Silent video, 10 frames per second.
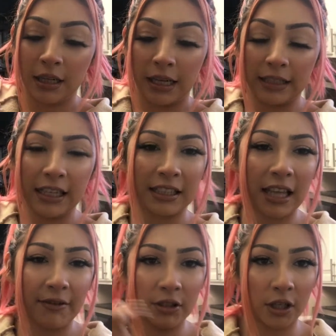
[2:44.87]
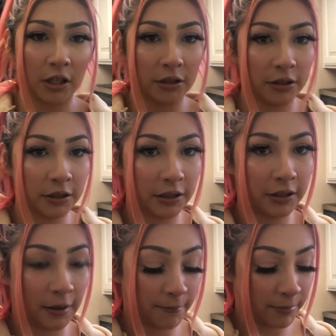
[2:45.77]
It's like seven
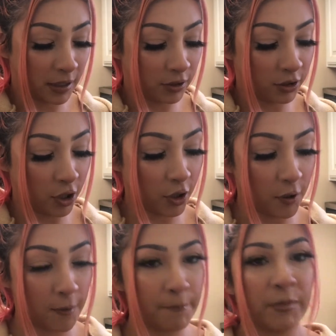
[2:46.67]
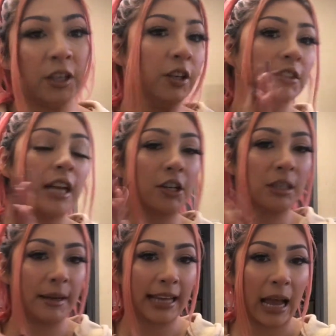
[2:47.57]
dollars. So you guys are
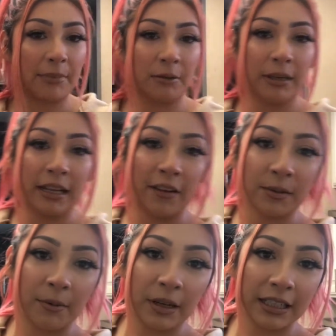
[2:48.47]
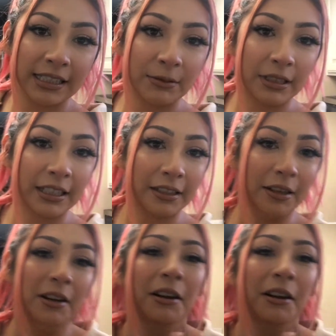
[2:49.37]
actually my cabinet right now. That's probably what I can see right there.